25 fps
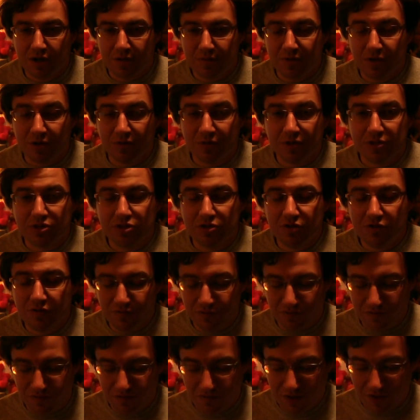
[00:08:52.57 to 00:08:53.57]
There were two
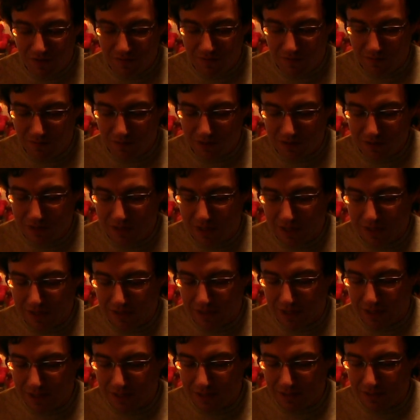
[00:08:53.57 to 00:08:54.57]
favorite ones that I
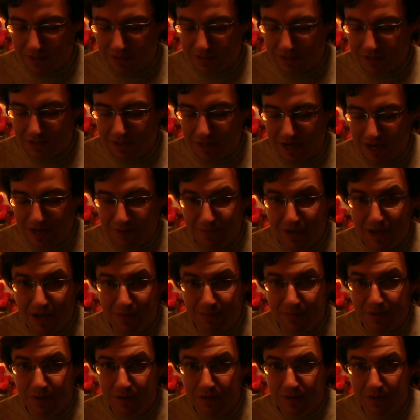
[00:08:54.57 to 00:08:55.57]
liked, Sky
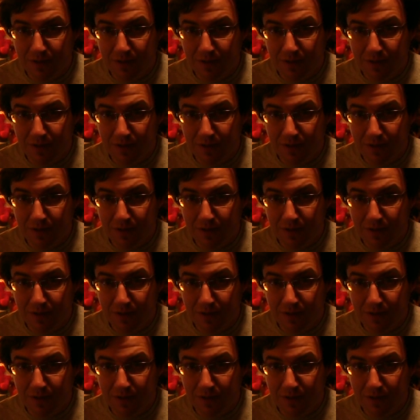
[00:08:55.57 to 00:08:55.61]
Map